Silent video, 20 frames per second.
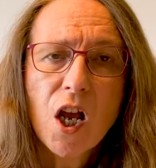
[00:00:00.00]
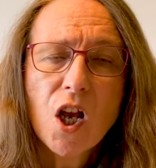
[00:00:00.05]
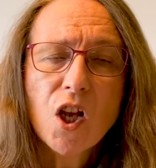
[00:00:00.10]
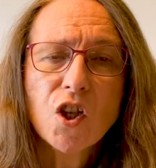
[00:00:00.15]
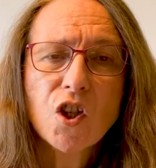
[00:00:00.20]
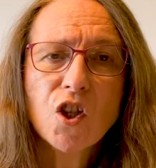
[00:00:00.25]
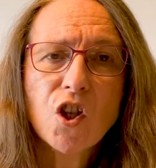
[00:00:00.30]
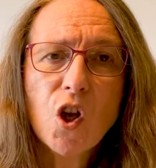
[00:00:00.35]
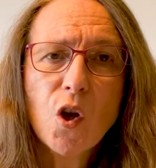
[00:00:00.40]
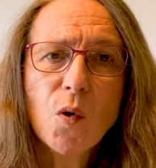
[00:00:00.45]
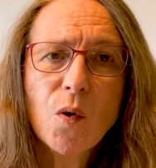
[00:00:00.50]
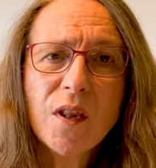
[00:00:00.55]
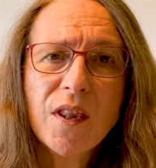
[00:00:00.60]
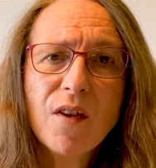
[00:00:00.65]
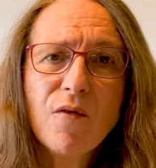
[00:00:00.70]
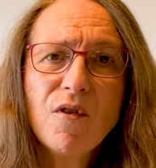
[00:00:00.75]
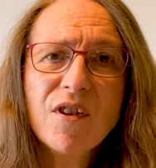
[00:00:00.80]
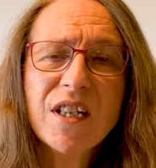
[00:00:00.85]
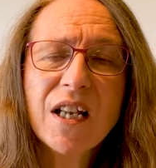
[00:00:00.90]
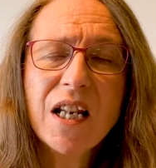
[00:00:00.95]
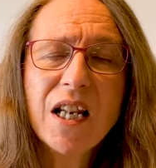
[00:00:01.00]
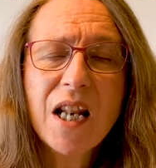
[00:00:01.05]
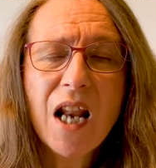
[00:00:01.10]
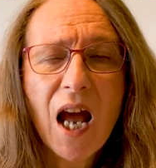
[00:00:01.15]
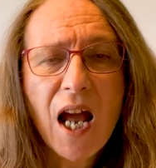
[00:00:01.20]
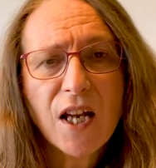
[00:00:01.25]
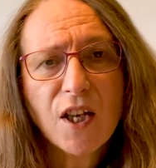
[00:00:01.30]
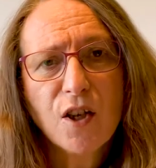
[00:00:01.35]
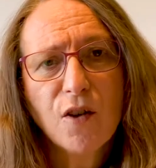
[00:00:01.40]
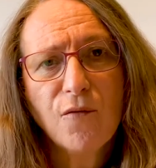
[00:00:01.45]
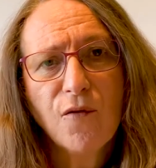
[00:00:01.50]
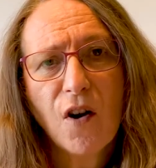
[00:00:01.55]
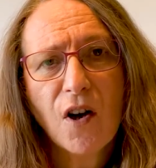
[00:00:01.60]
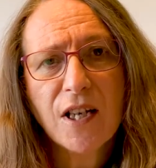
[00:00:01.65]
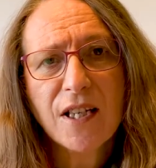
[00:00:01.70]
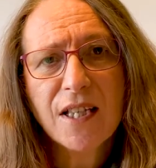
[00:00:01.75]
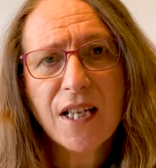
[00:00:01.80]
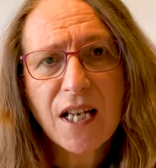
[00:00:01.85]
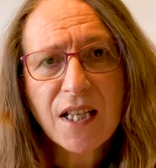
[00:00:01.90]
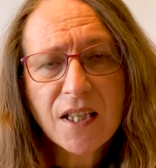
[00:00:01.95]
So there is a lack of
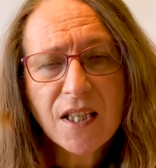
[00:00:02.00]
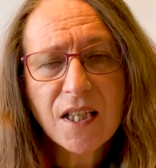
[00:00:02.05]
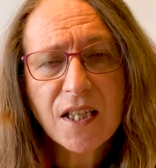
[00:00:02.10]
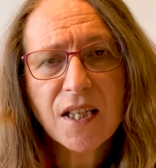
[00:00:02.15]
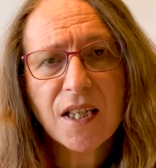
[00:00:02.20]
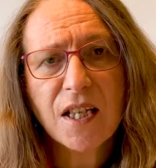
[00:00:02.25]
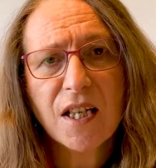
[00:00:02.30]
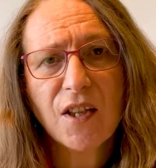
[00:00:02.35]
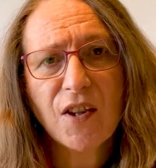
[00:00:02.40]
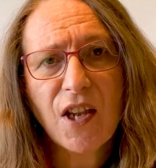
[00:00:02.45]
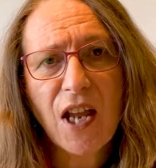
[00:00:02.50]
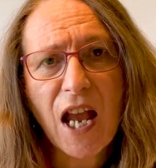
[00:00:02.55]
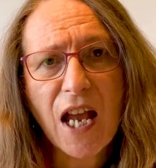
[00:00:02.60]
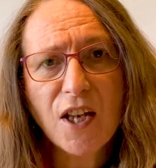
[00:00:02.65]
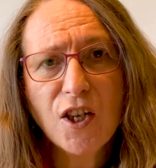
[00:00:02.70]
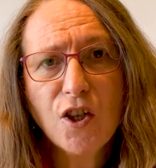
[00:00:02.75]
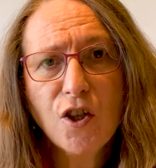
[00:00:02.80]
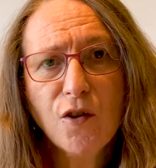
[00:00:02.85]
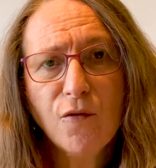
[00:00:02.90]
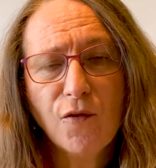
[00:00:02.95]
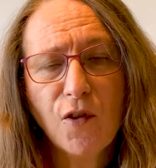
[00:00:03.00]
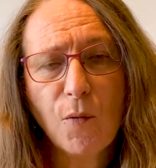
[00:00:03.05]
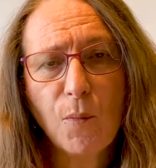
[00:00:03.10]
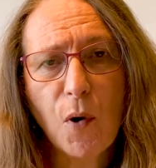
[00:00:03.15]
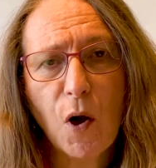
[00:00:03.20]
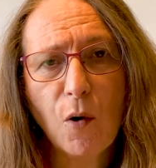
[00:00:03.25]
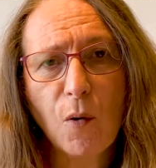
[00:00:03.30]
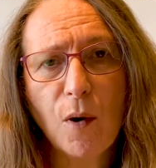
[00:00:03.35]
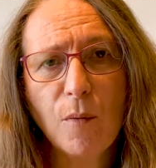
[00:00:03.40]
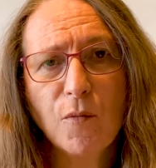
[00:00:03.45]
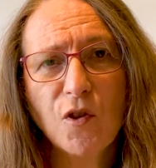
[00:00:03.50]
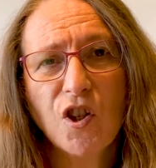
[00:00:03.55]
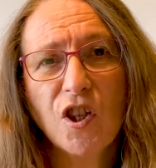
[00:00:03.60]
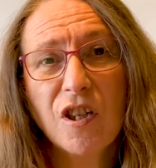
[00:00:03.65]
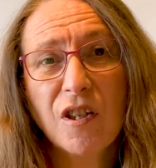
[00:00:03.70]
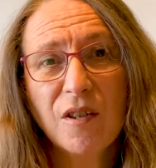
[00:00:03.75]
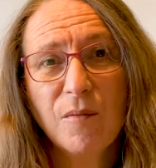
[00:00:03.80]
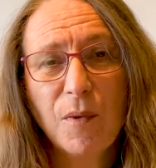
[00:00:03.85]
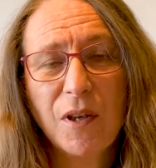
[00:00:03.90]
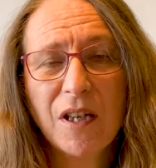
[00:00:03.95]
identity at the end of the poem. She
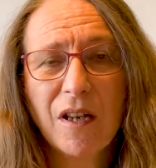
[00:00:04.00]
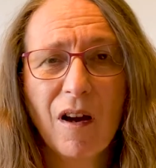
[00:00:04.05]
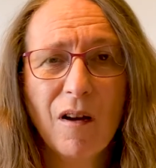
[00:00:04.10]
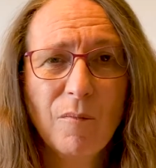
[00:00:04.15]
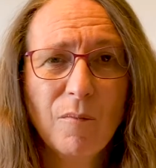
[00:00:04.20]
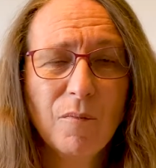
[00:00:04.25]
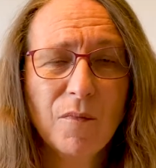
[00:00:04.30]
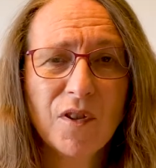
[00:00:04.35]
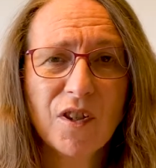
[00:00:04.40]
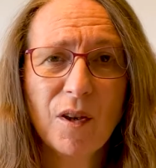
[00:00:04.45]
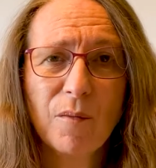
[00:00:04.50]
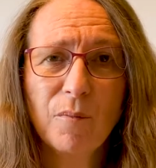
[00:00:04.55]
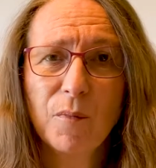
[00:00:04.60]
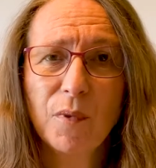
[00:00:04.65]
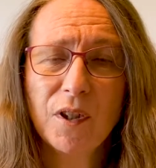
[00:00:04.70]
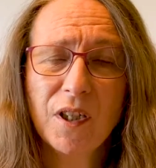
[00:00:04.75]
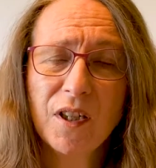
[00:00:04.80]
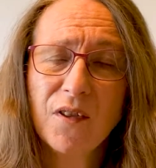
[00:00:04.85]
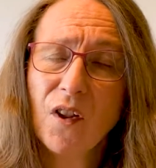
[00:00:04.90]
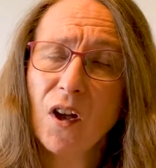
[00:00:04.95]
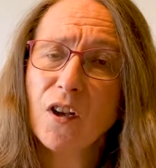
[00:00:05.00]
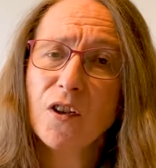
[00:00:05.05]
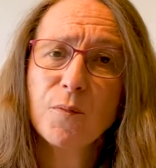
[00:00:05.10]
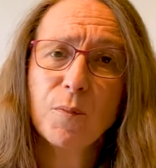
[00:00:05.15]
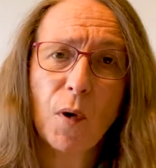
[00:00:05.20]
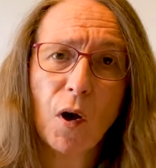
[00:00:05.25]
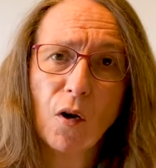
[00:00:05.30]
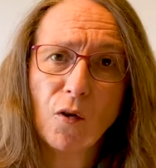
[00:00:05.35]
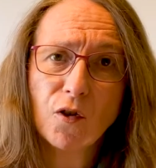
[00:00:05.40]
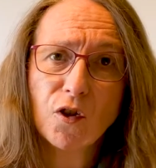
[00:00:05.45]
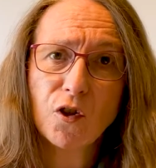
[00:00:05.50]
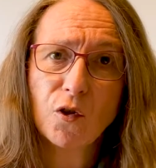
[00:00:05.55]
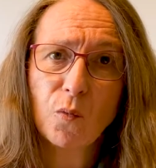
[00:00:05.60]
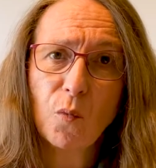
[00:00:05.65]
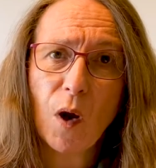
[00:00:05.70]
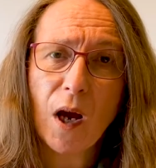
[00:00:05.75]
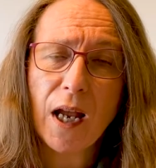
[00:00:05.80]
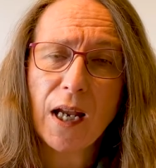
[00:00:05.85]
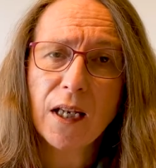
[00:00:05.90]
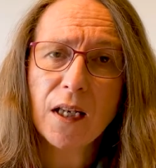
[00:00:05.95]
has become somebody that has passed
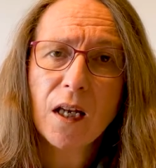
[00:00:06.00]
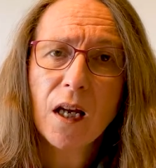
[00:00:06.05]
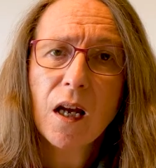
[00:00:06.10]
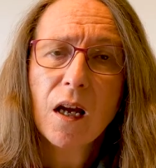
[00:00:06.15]
away.